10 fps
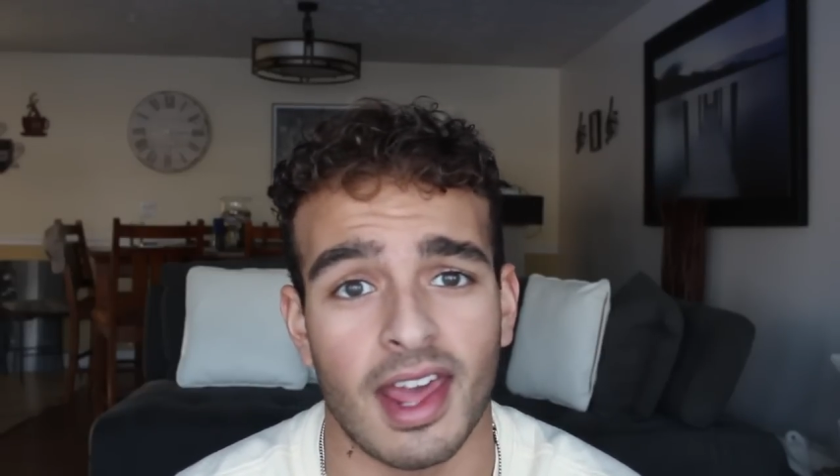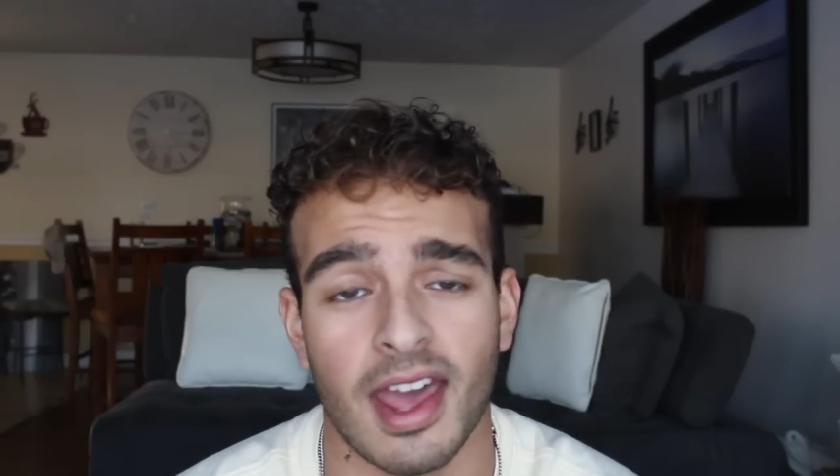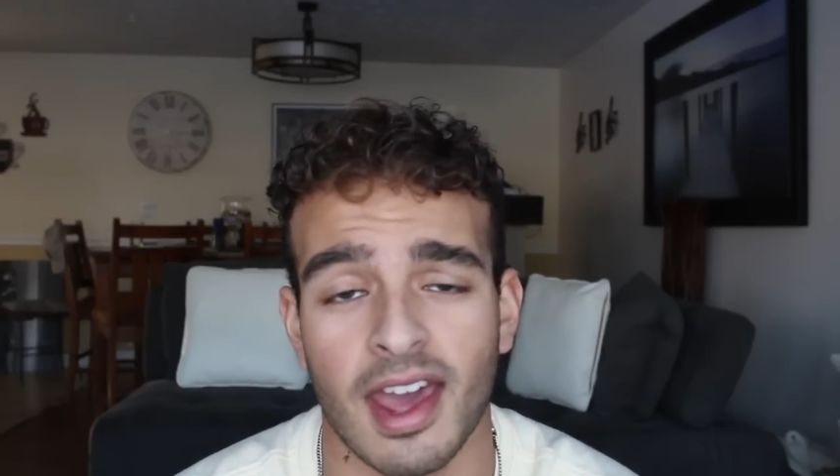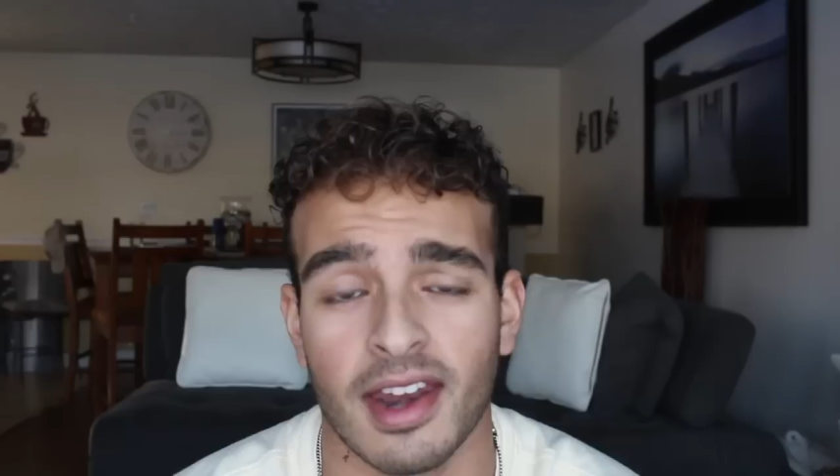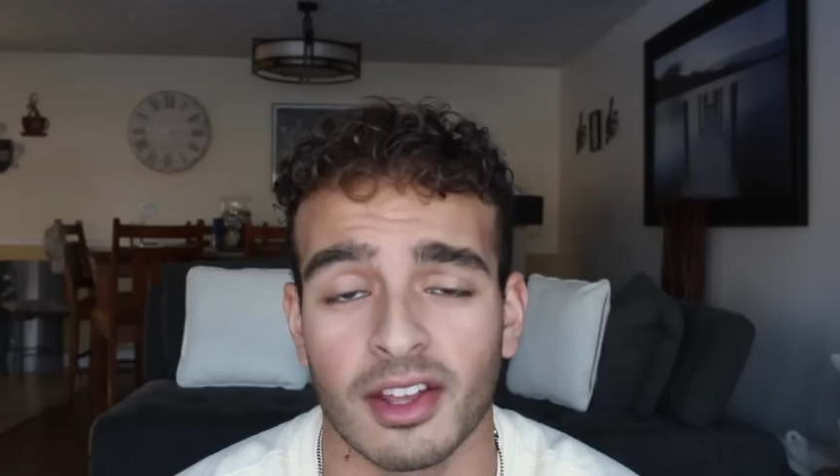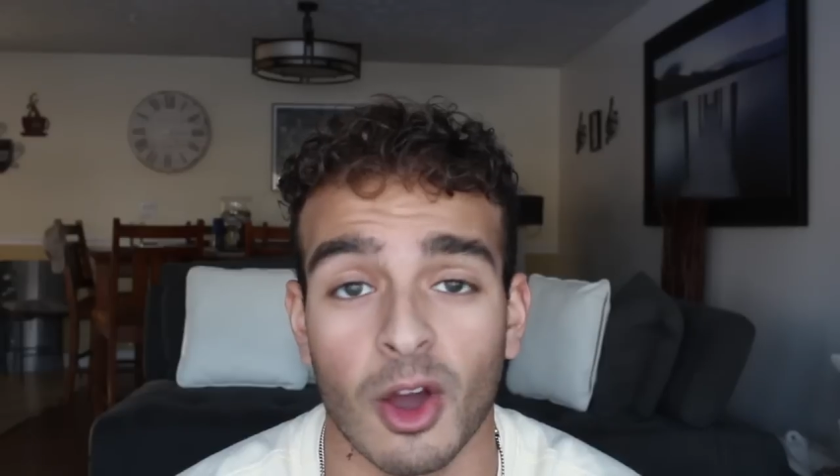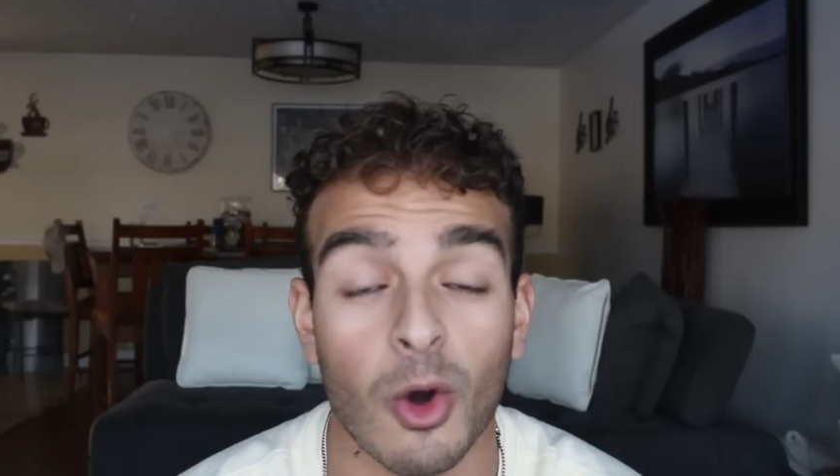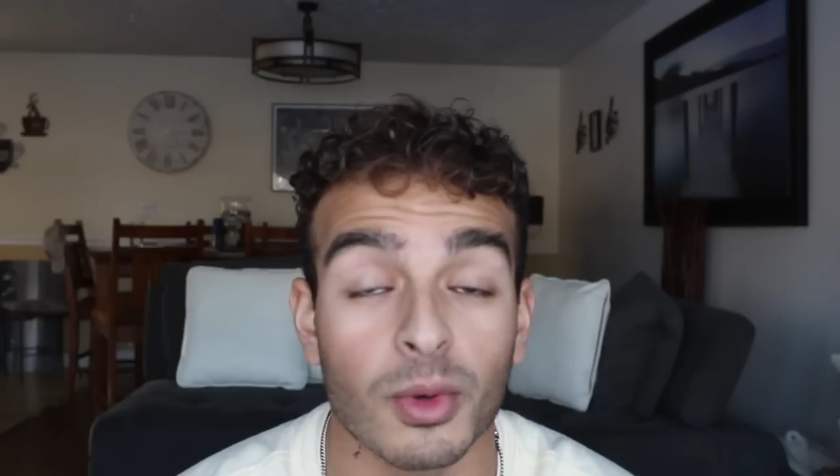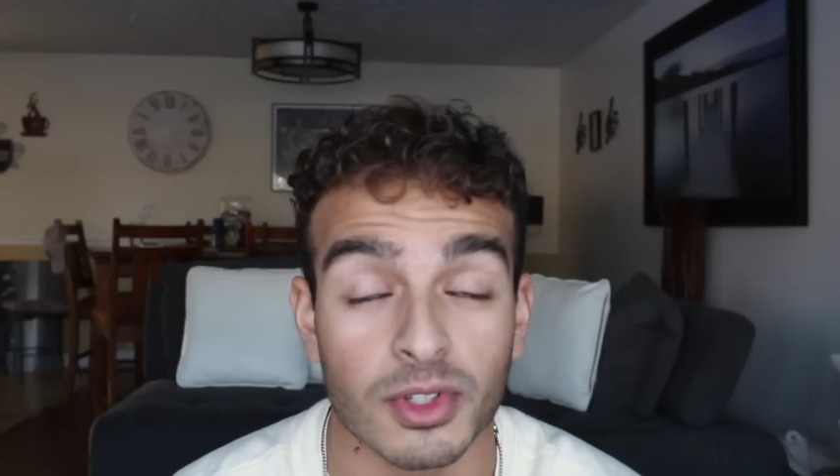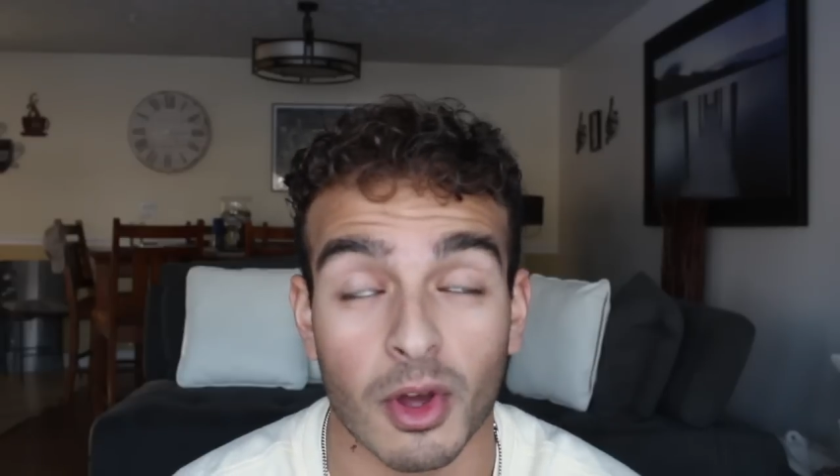and
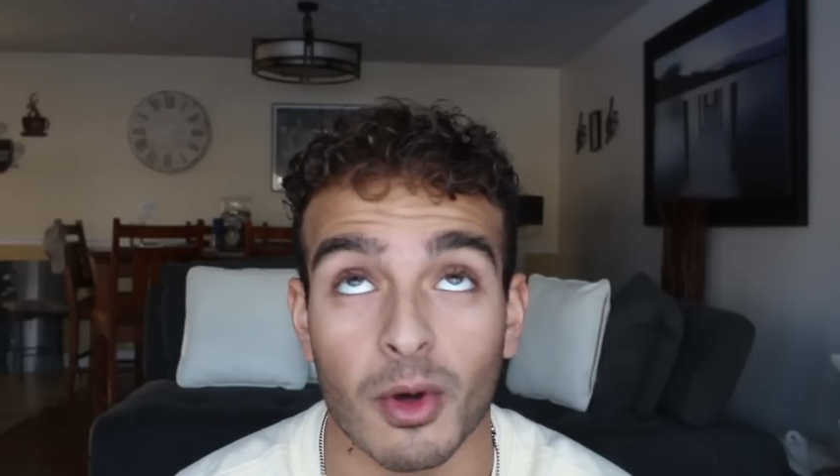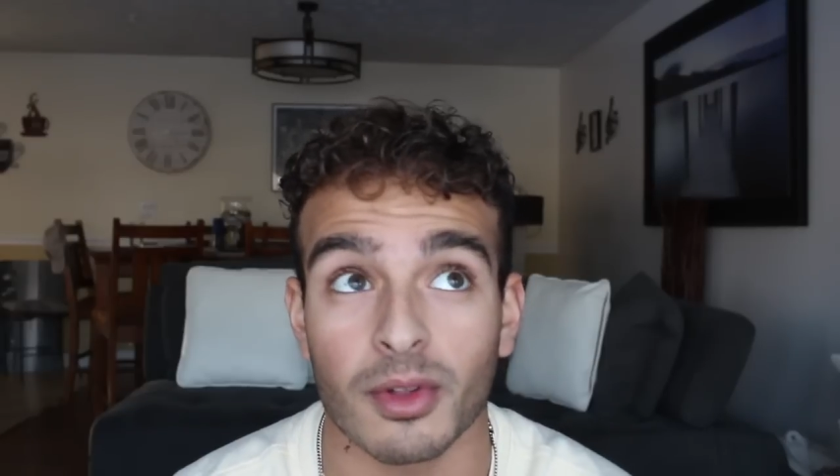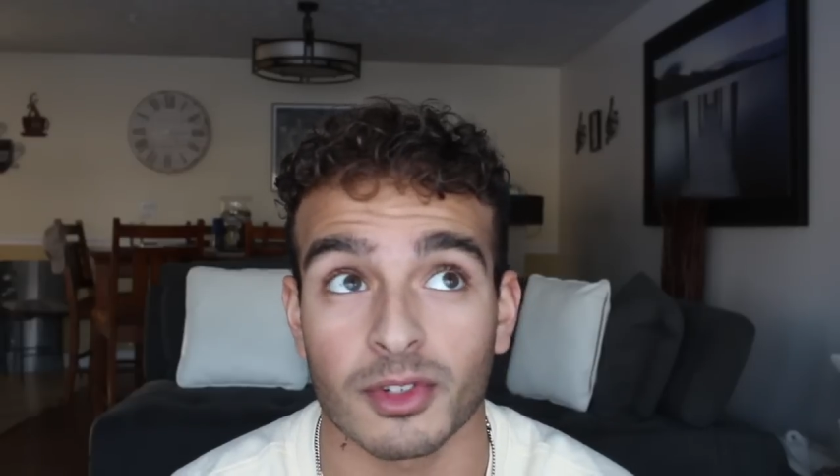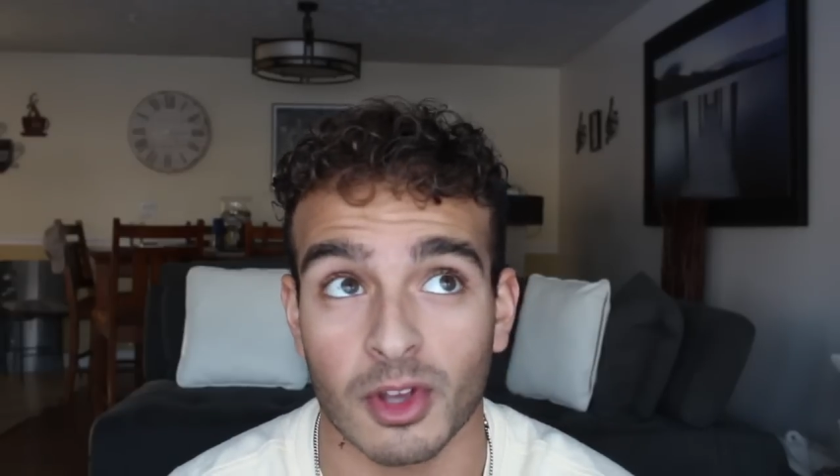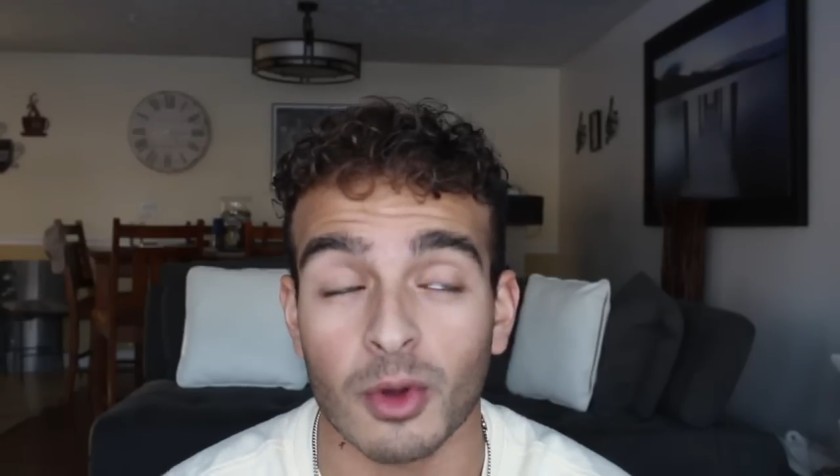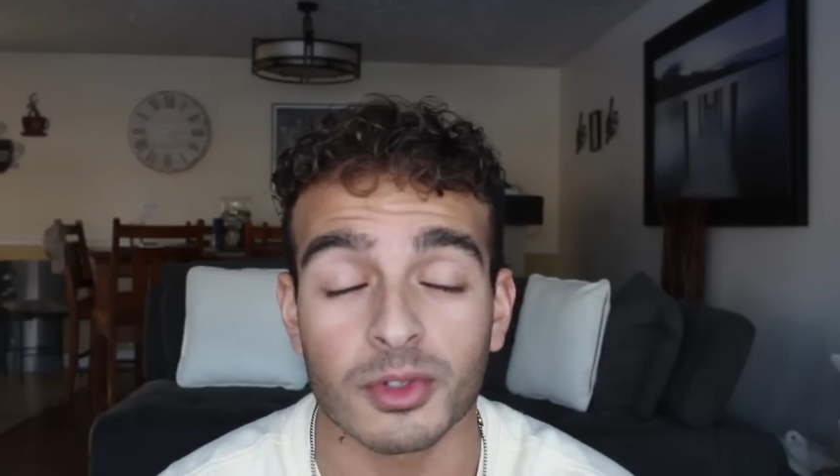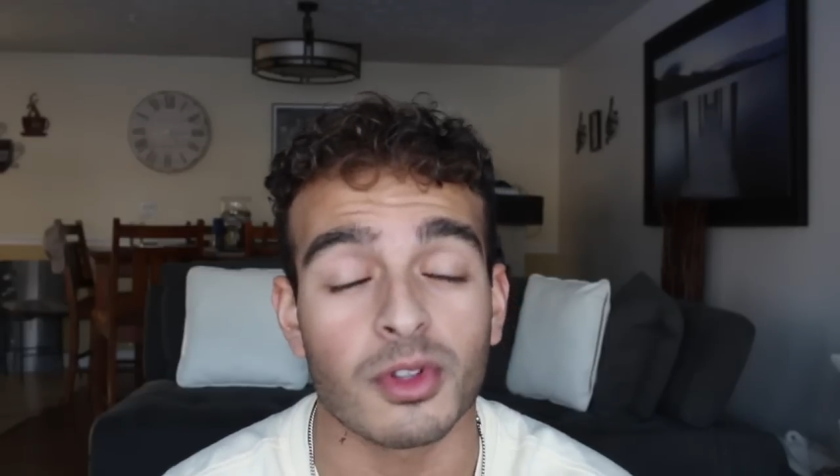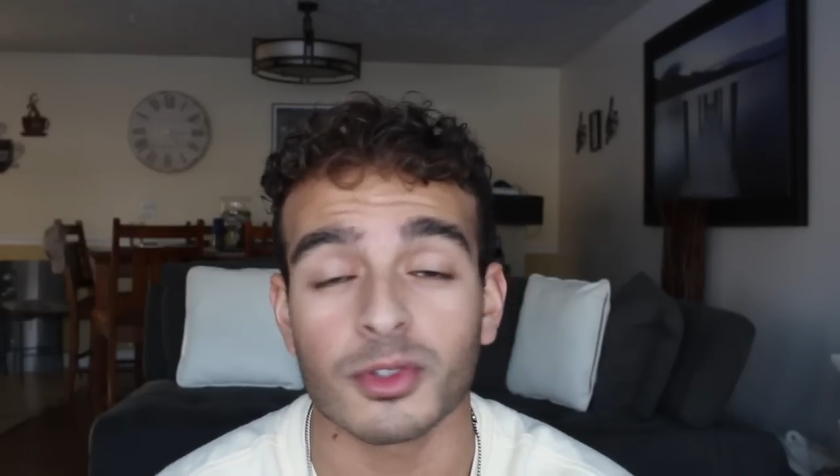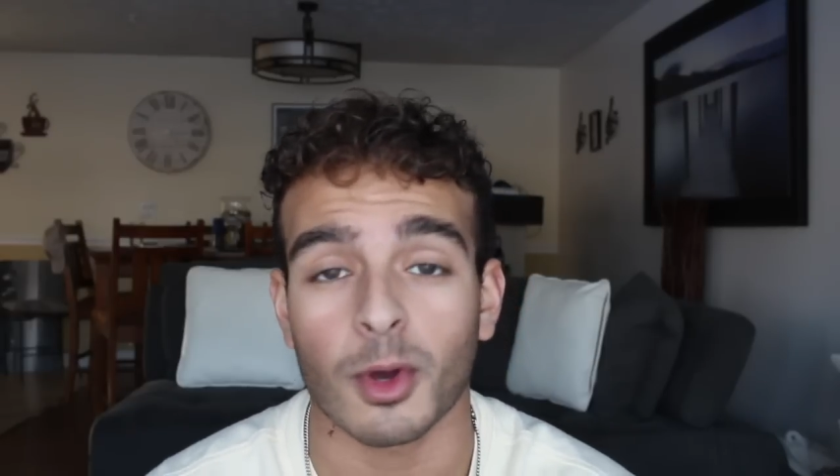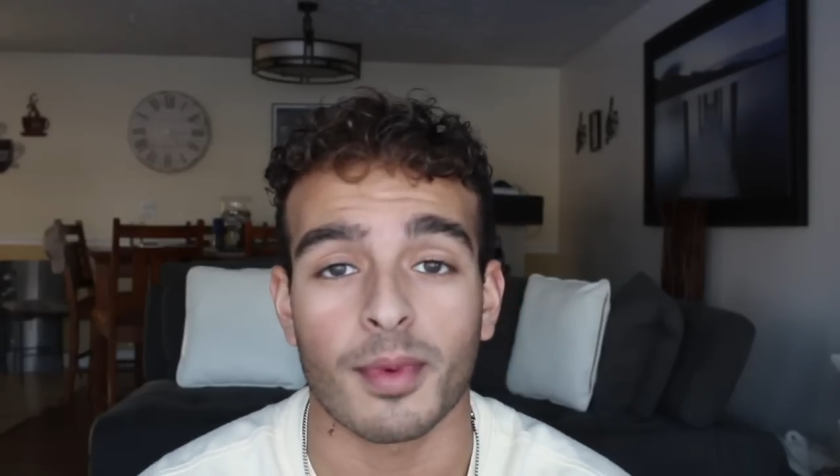go to
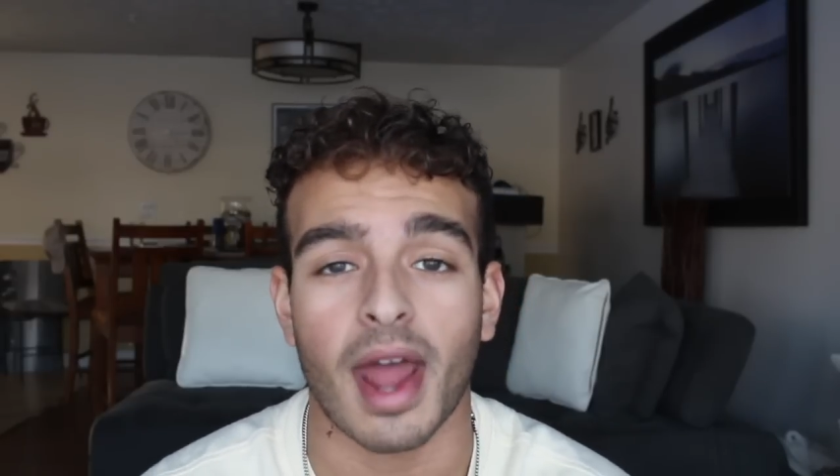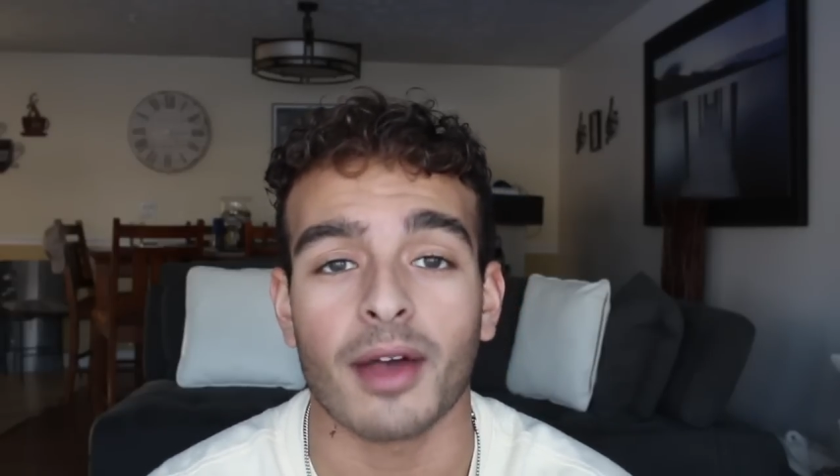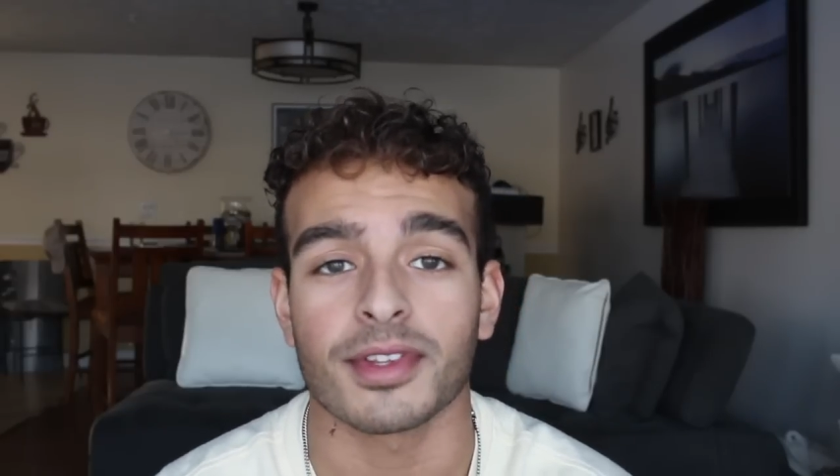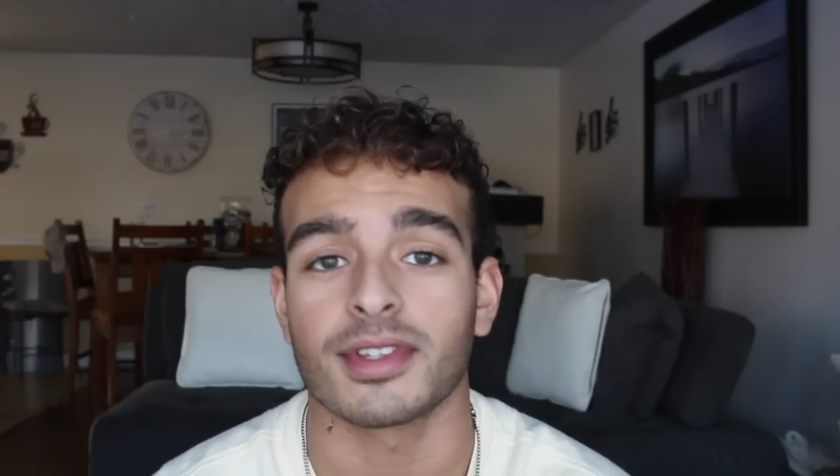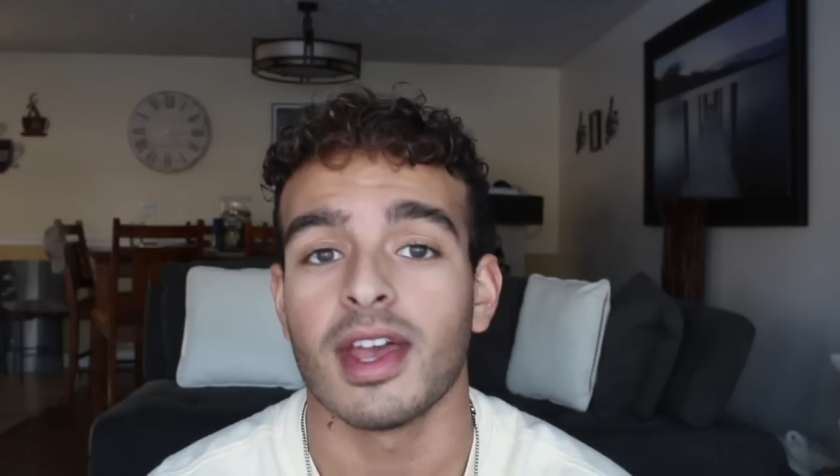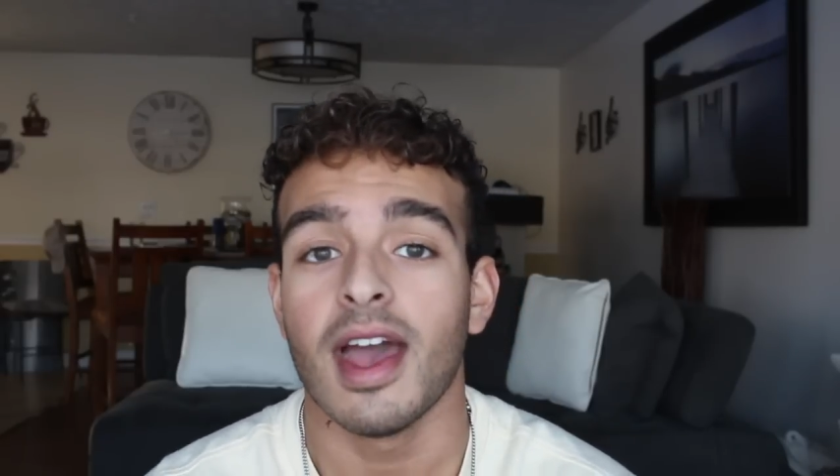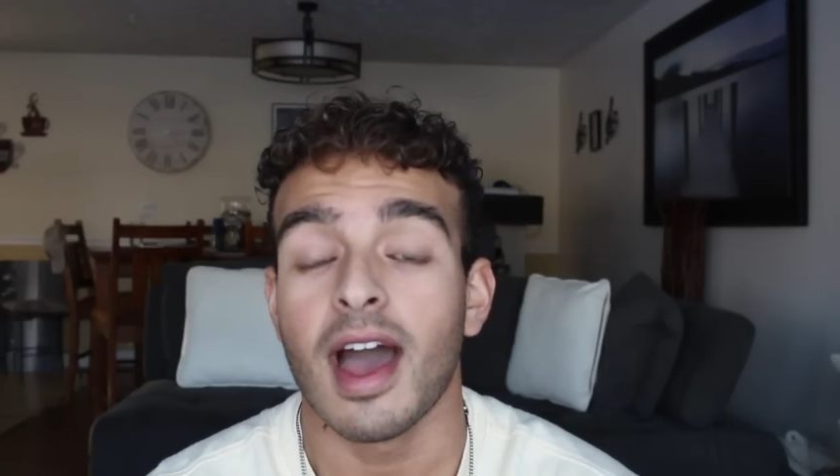those open houses.